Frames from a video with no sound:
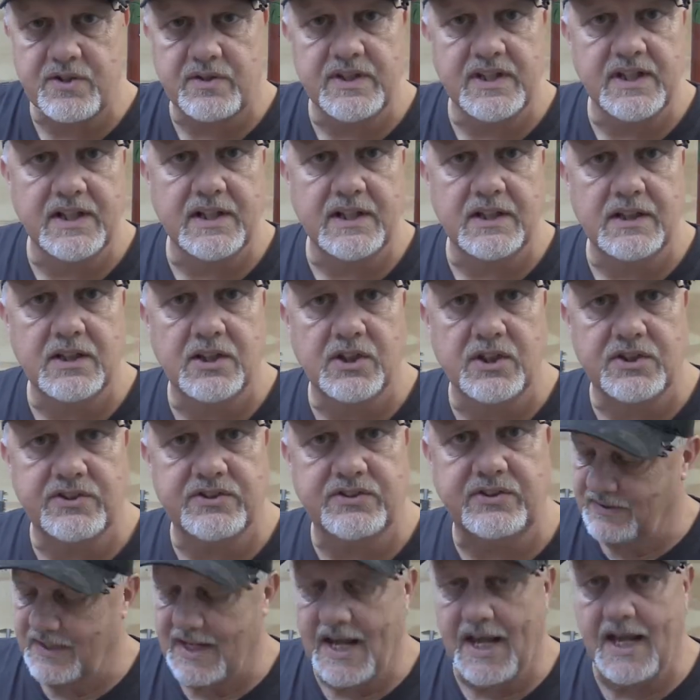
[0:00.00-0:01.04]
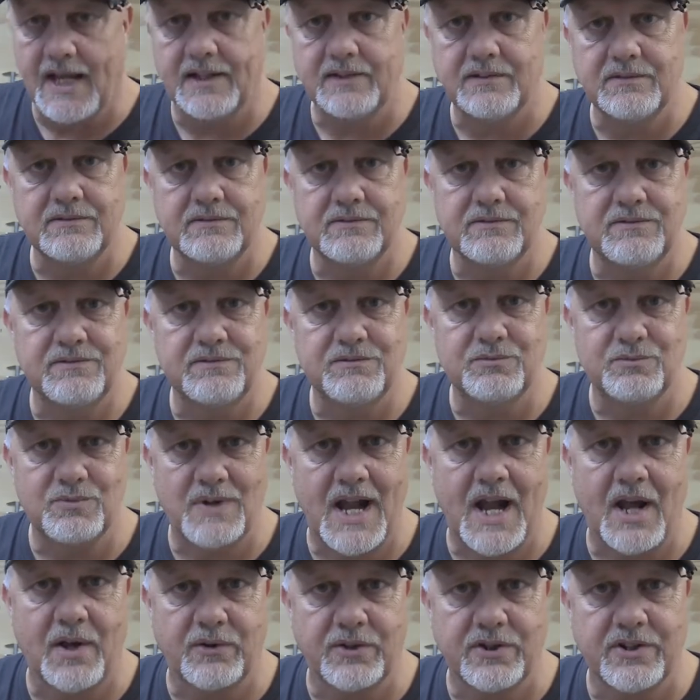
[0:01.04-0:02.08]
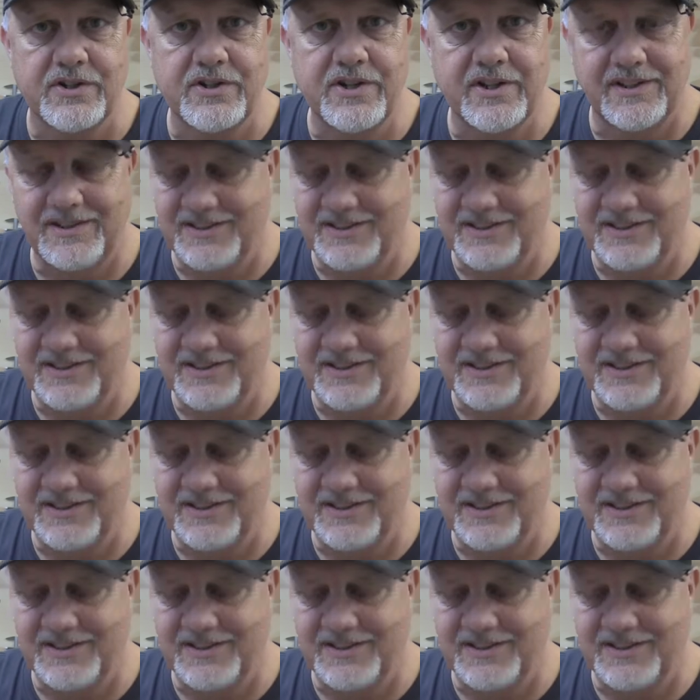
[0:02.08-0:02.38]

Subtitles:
that it looks not routered.